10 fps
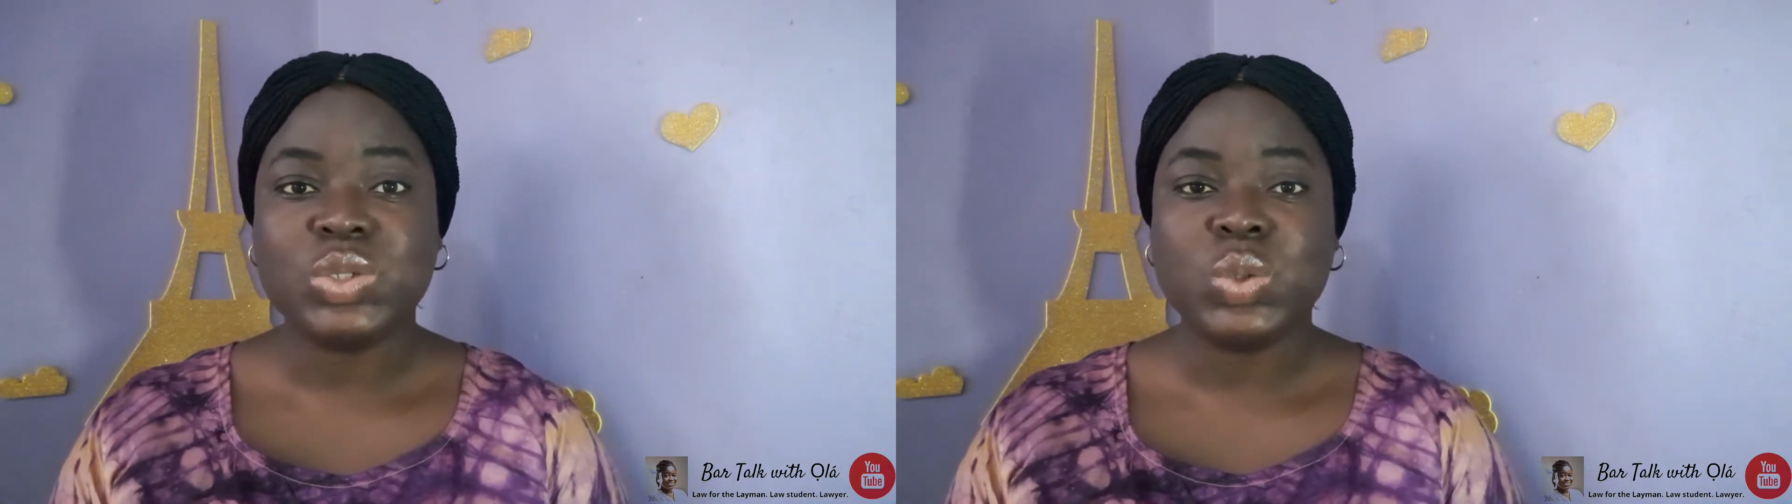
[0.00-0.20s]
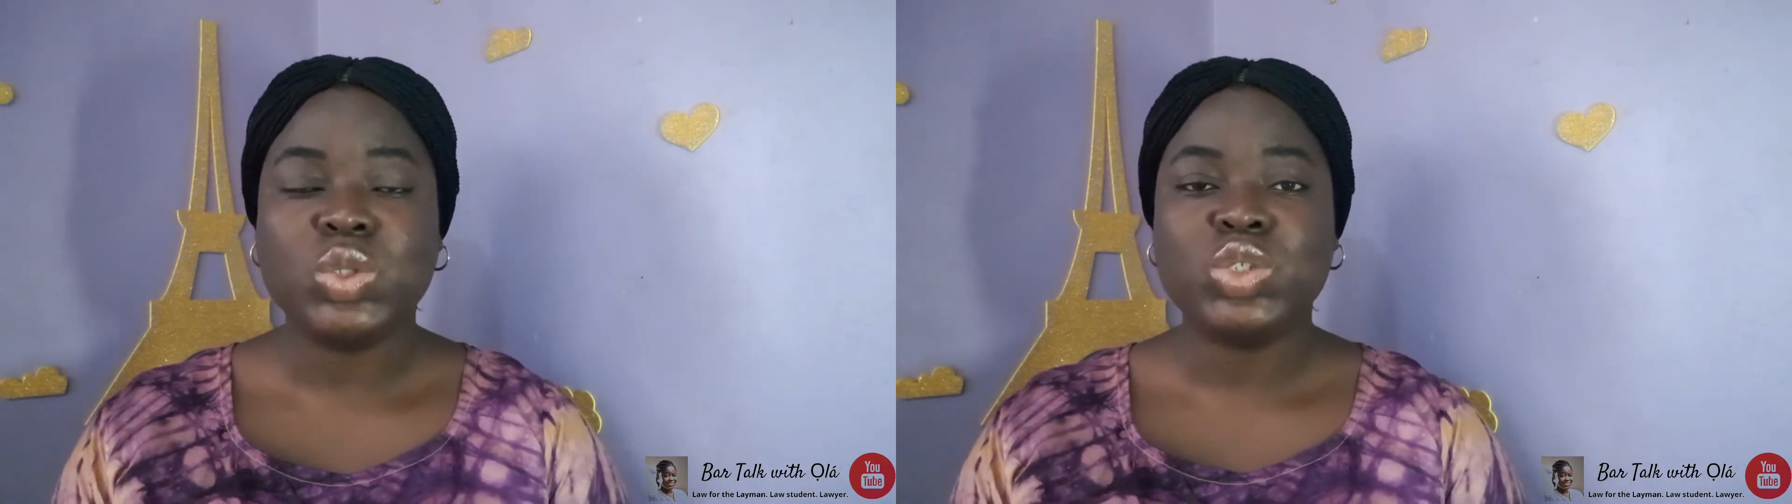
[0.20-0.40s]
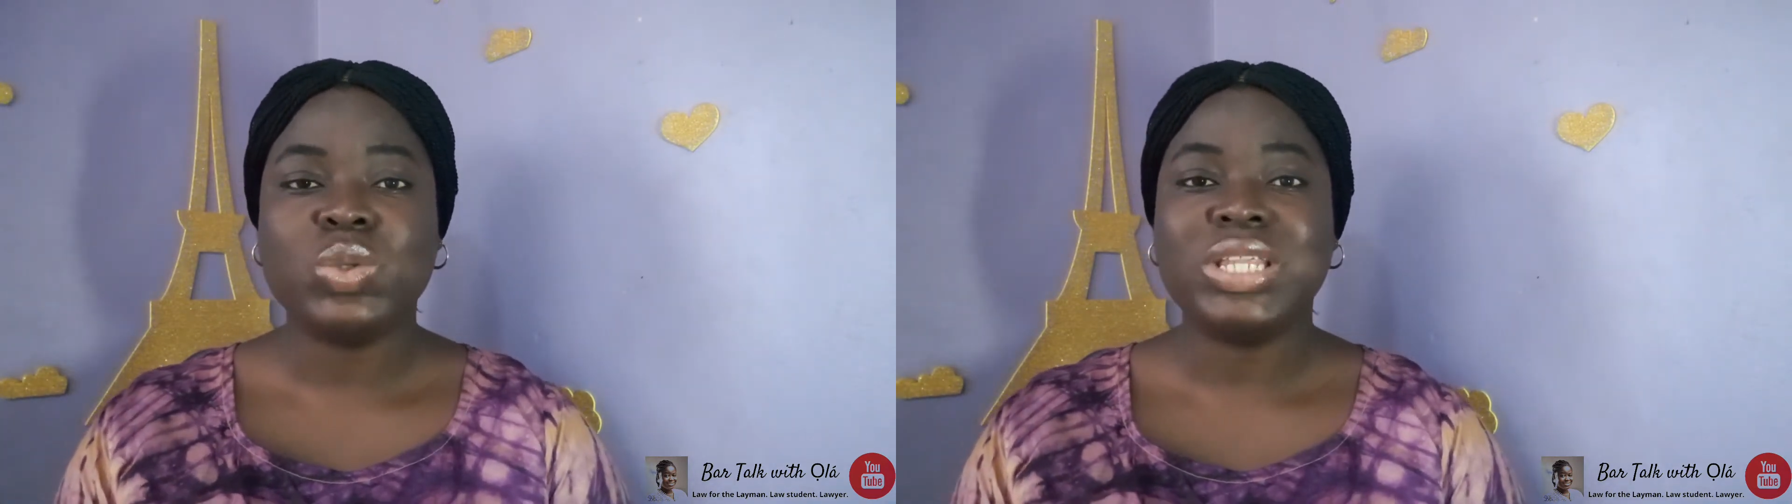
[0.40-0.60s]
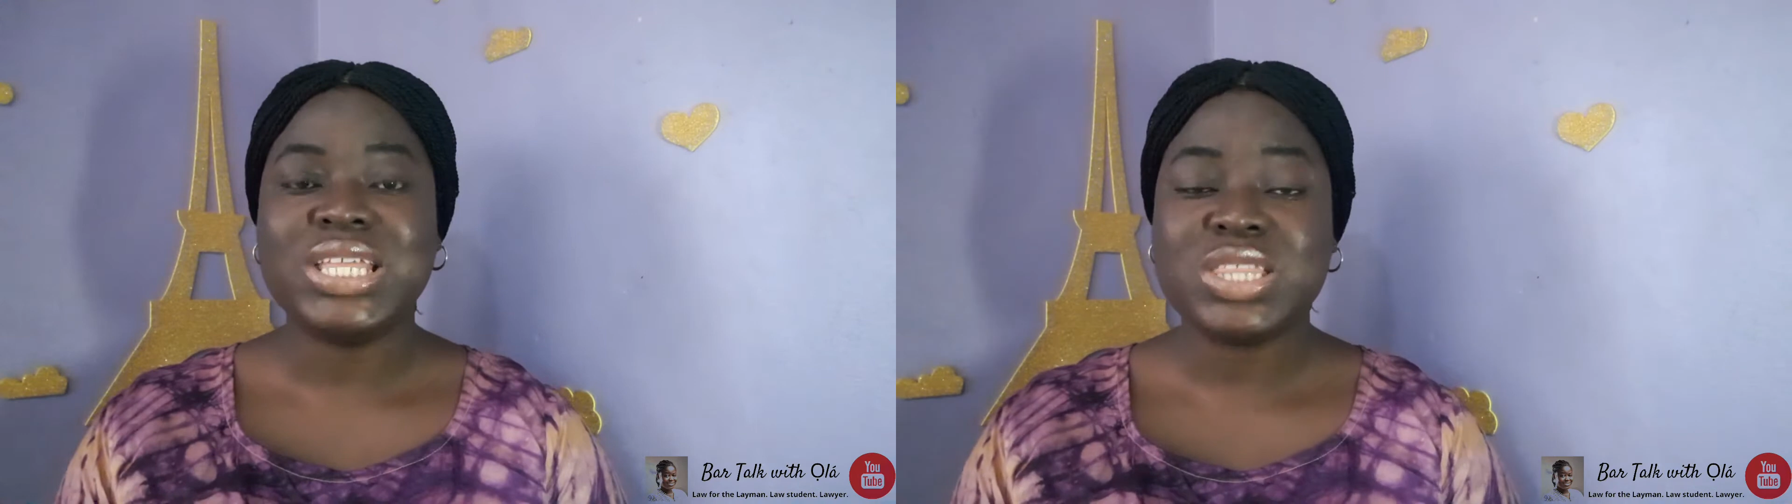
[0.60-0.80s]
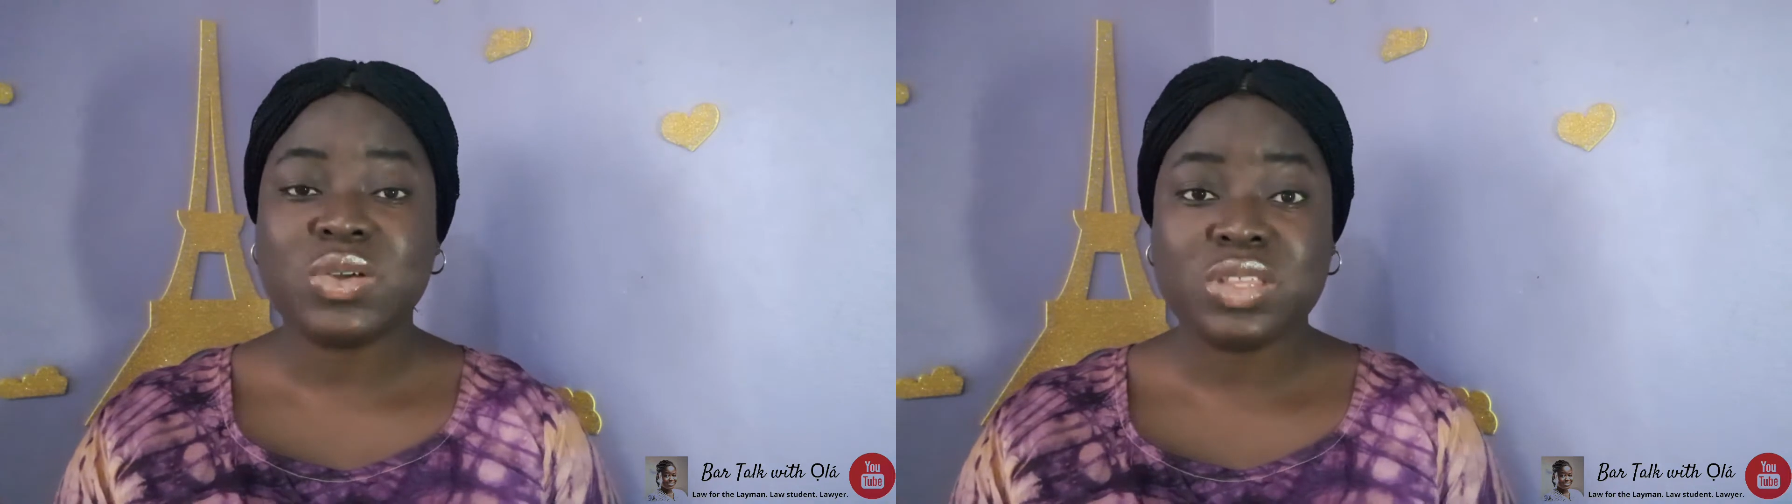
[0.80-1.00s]
to
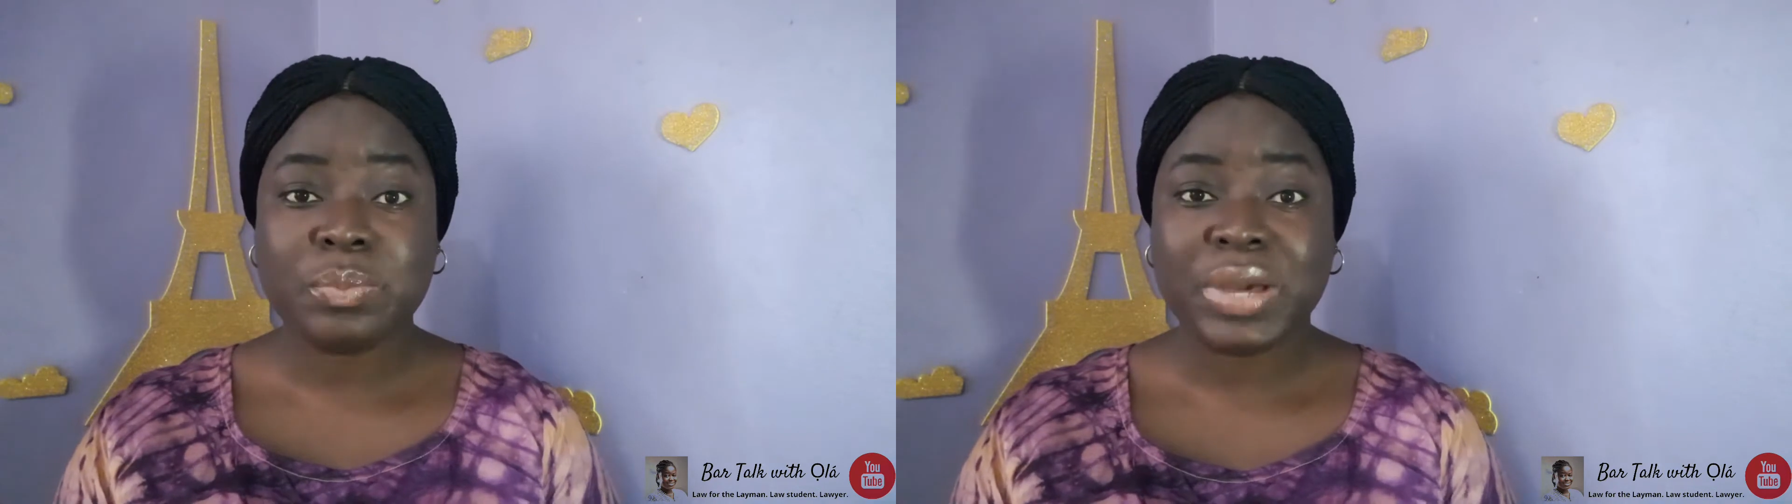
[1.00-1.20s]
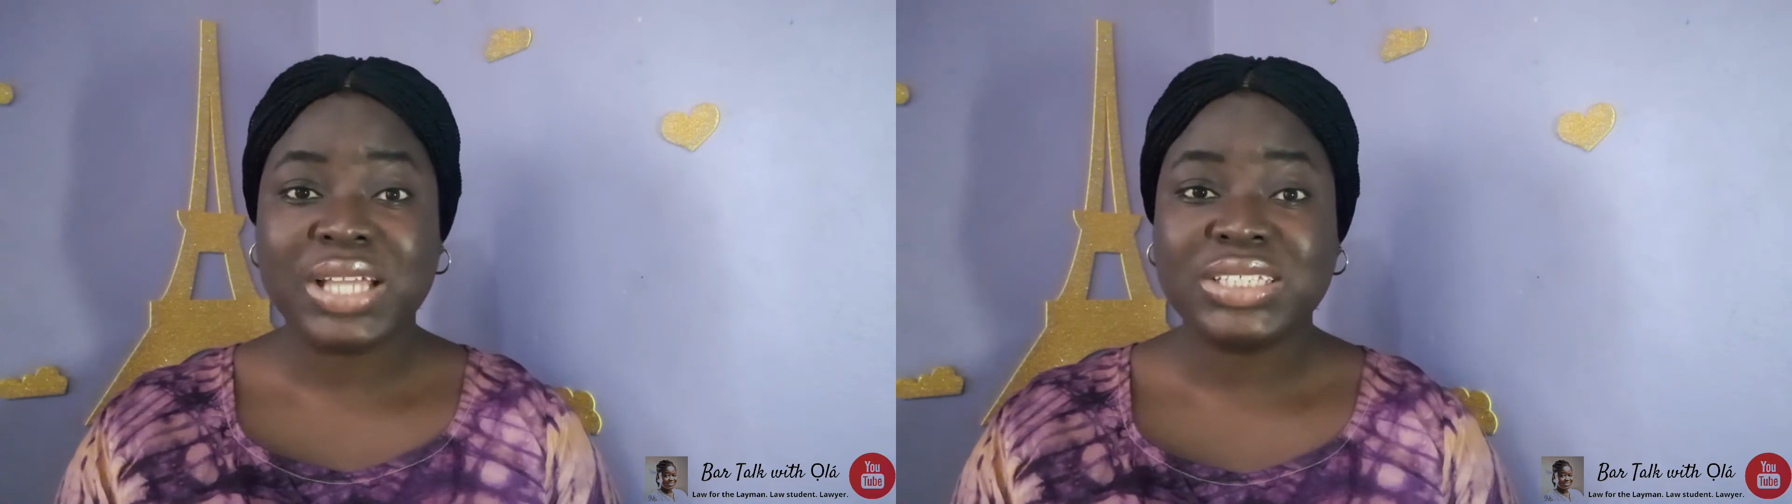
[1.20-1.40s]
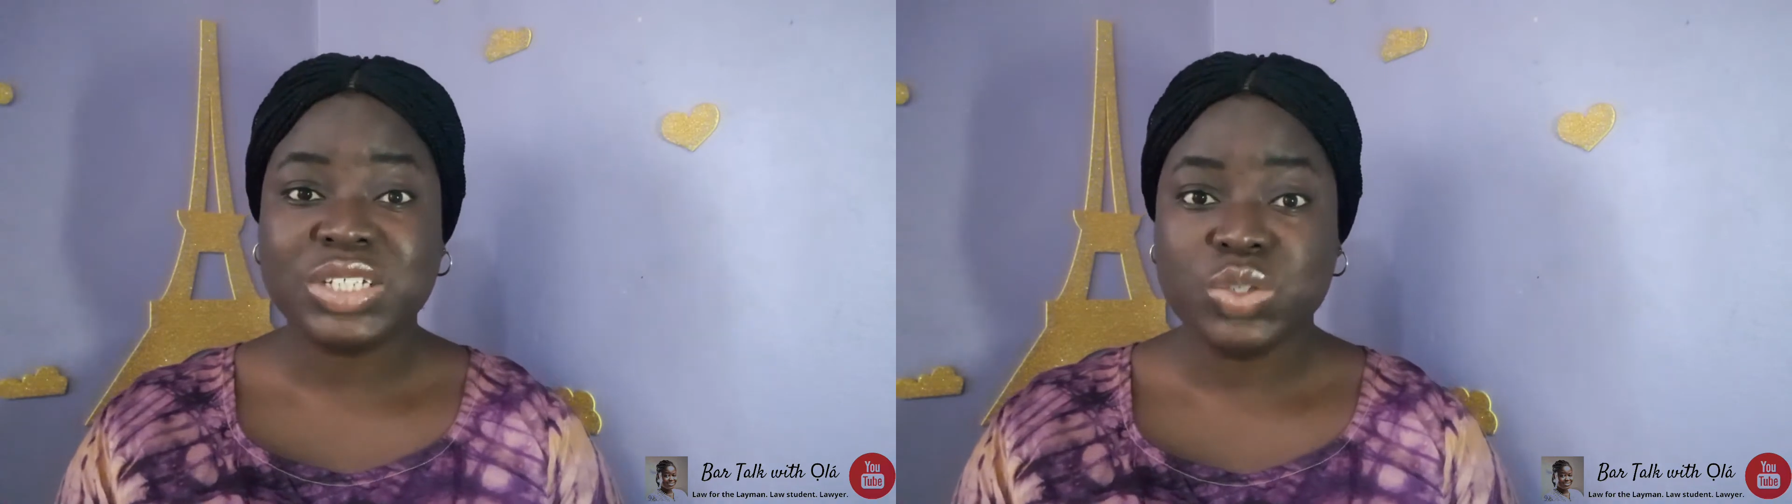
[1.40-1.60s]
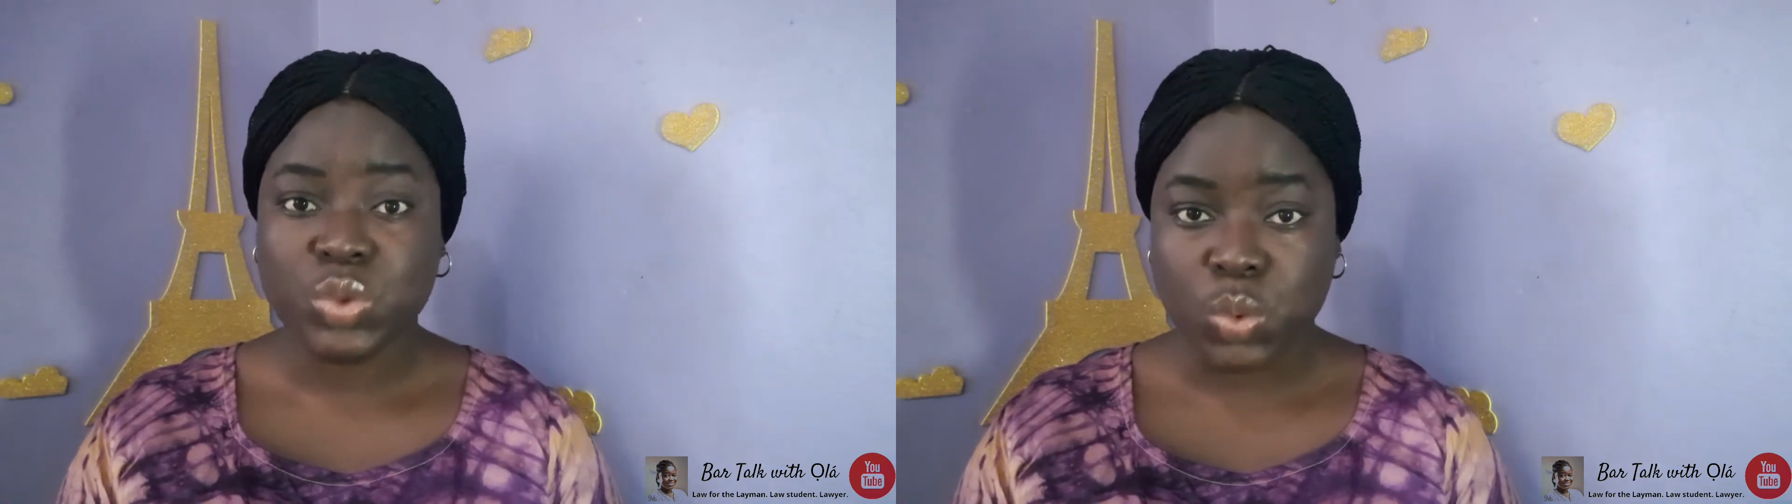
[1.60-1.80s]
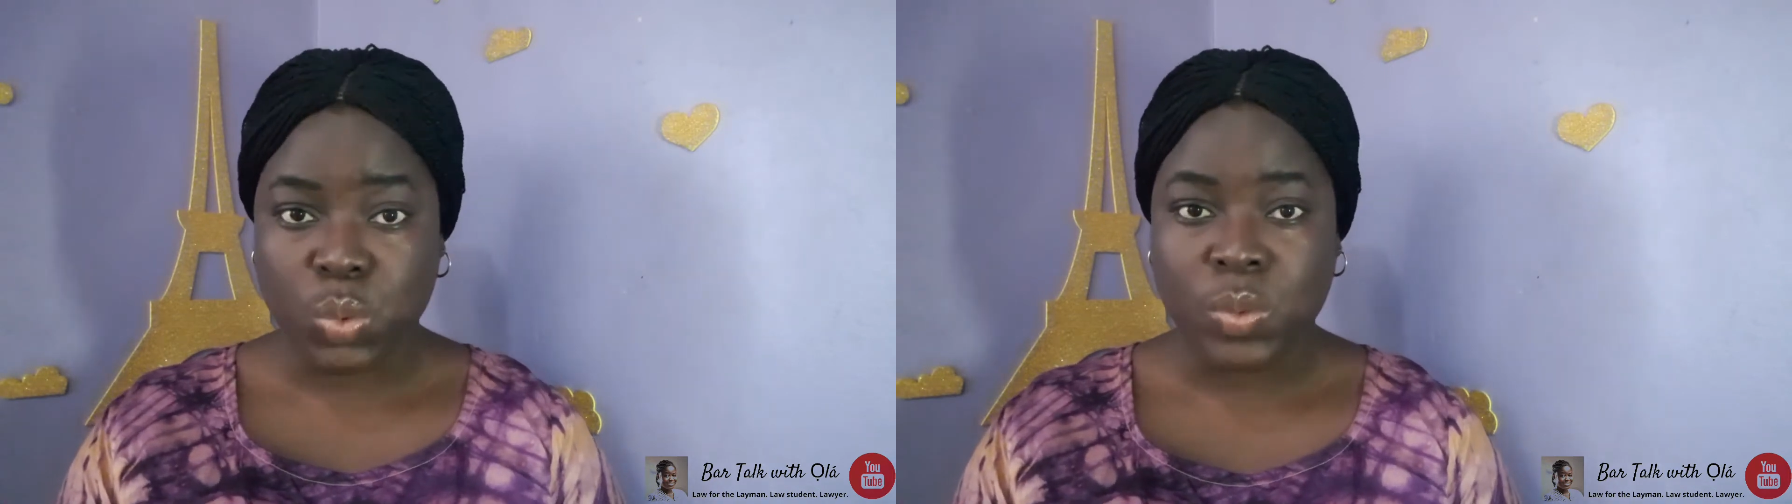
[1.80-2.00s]
let the other party
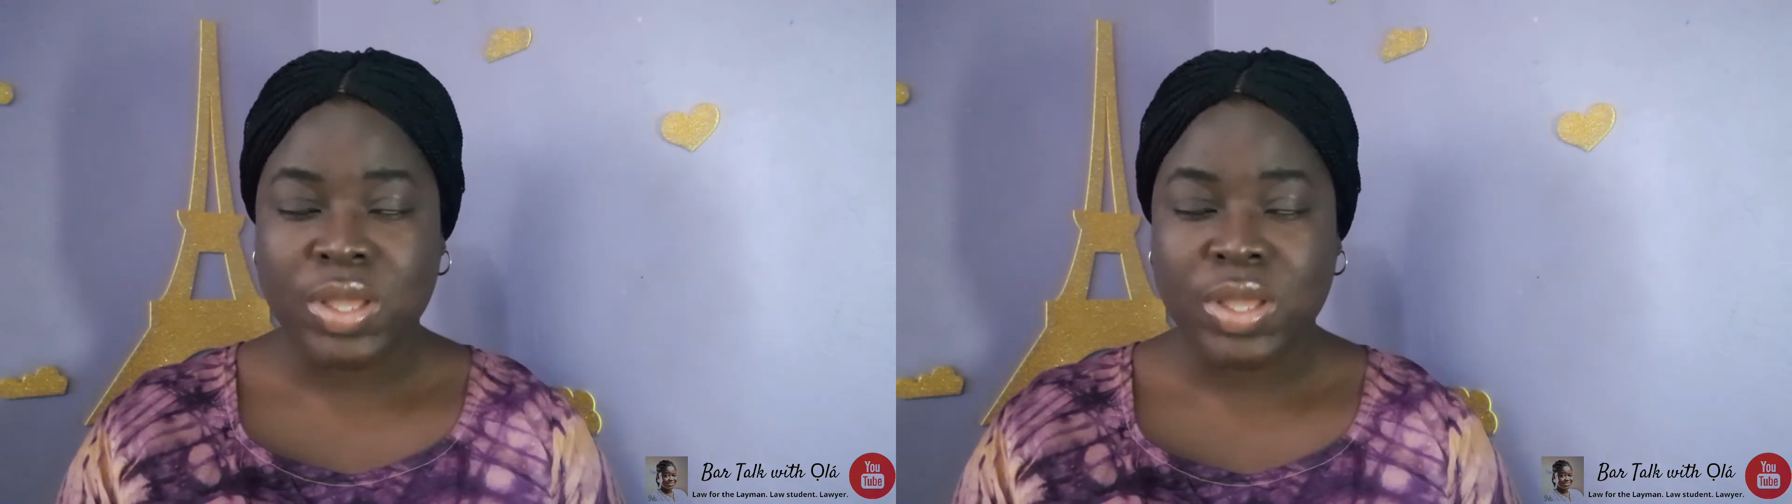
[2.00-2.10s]
know